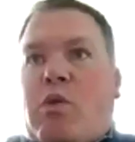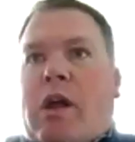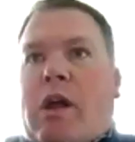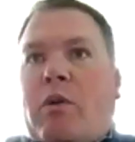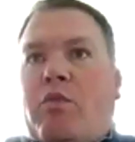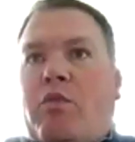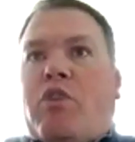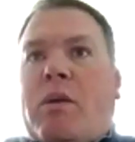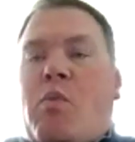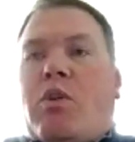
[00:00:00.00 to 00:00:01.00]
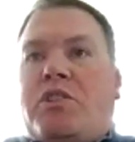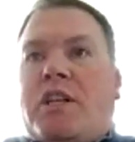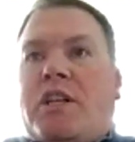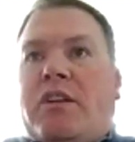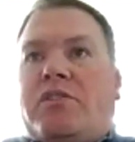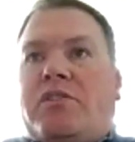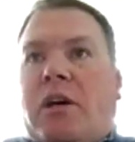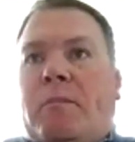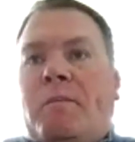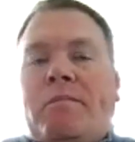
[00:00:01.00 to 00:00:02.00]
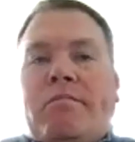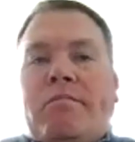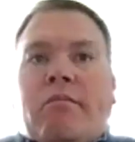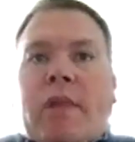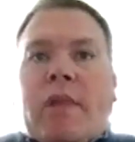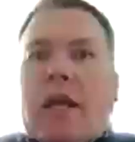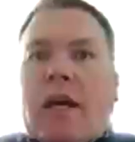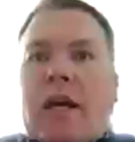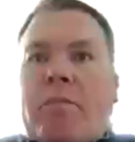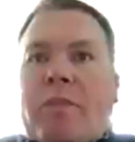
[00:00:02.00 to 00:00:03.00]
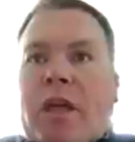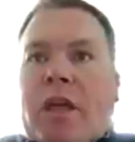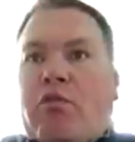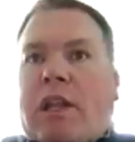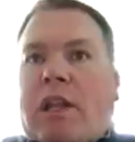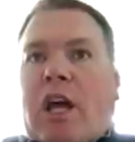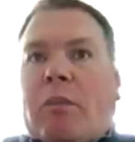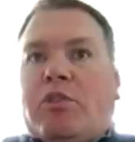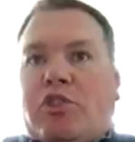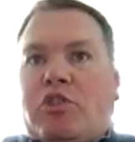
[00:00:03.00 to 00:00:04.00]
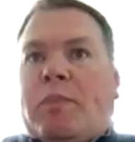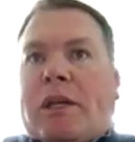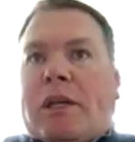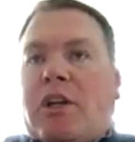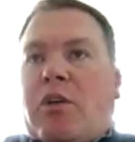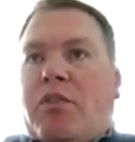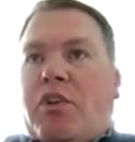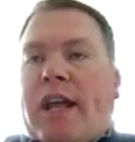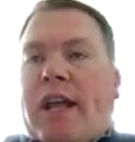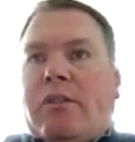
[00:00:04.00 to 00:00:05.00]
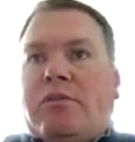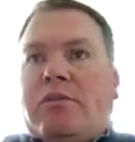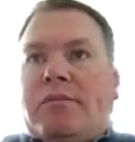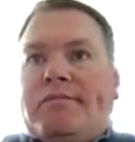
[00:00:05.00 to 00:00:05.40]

We were able to move Trey Morrison in there some, and thought it really helped us, especially, third downs.